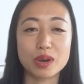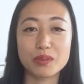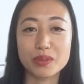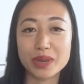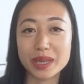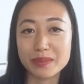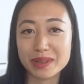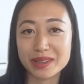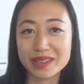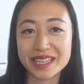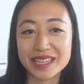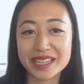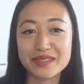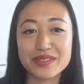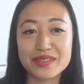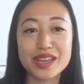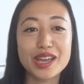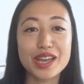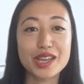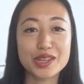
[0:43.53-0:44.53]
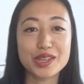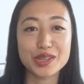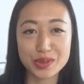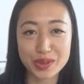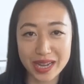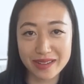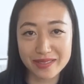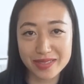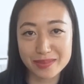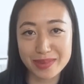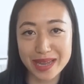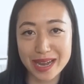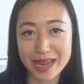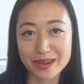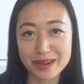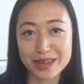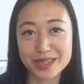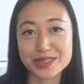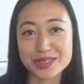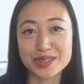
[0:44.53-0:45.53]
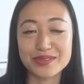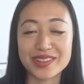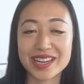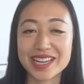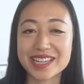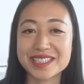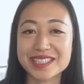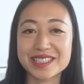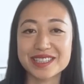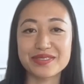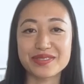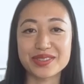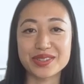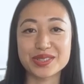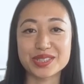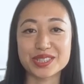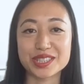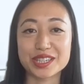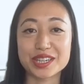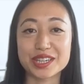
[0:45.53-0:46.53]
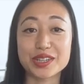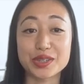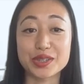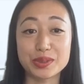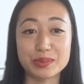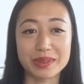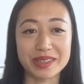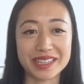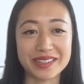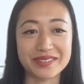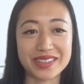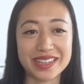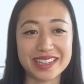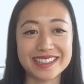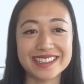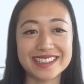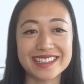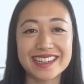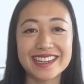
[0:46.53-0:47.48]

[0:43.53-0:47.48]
where we believe you have the power to invest in the future you believe in.